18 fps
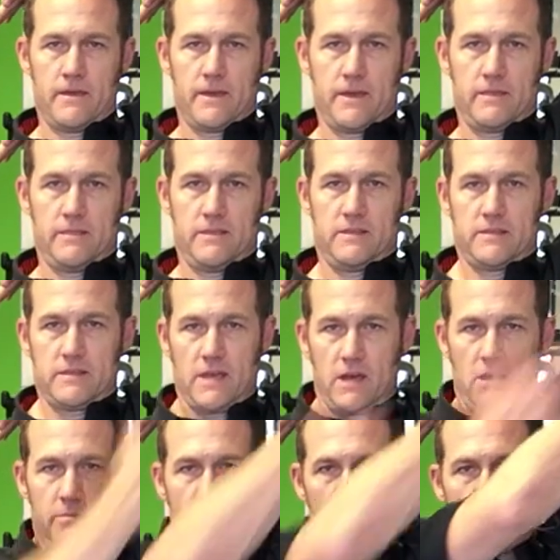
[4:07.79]
and this
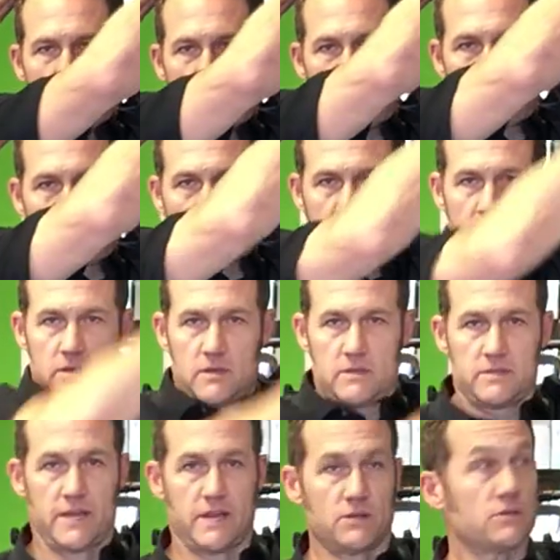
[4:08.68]
elbow
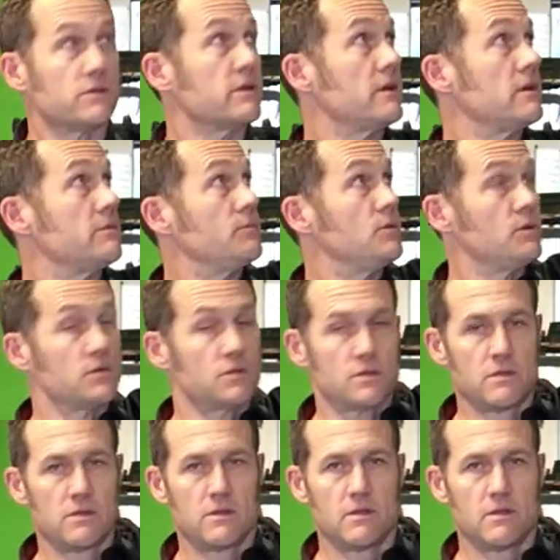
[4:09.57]
is actually going to push